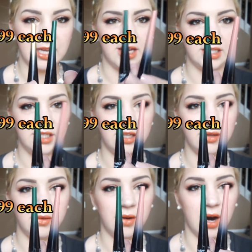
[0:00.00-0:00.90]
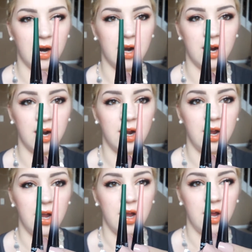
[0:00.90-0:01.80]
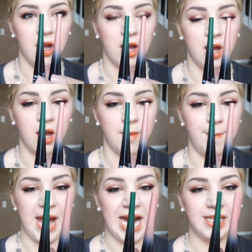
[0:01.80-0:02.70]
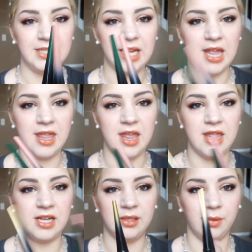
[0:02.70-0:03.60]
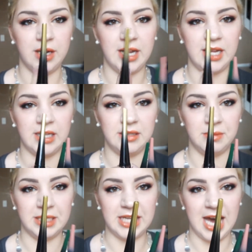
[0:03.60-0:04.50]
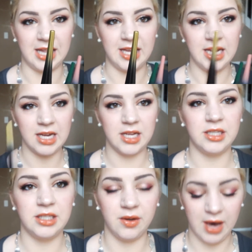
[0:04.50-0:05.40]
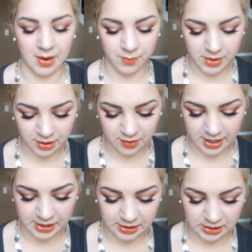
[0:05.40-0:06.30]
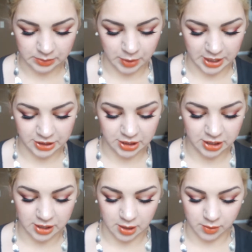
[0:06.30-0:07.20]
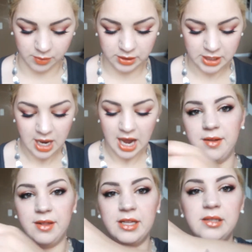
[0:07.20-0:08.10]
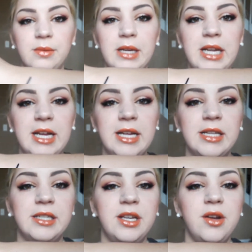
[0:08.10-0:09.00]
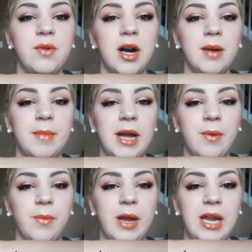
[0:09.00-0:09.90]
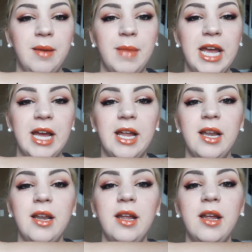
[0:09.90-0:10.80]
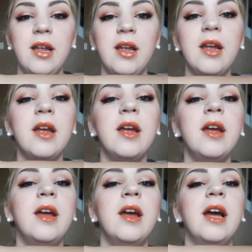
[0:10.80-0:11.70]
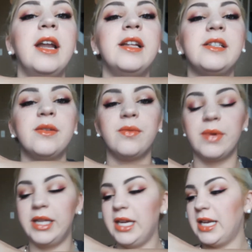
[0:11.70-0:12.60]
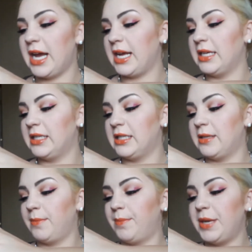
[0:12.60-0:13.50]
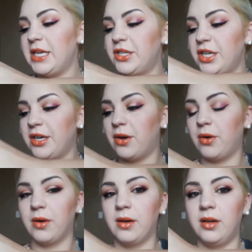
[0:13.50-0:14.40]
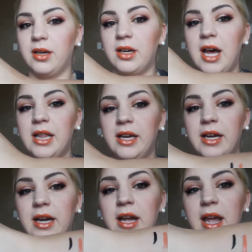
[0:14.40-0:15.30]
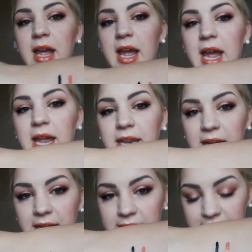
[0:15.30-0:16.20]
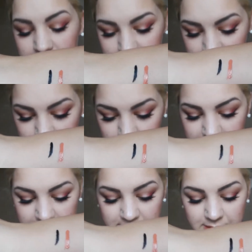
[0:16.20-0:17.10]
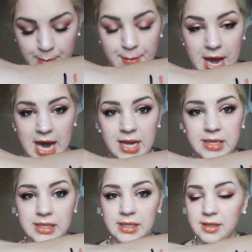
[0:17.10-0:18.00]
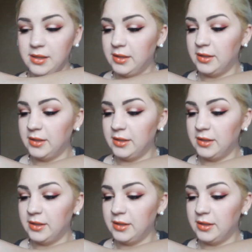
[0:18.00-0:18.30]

These two are matte, and then this one is metallic. So I will go ahead and swatch those. This one is You Are My Wingman, and it's a really nice peachy coral color. And like I said, this one is matte.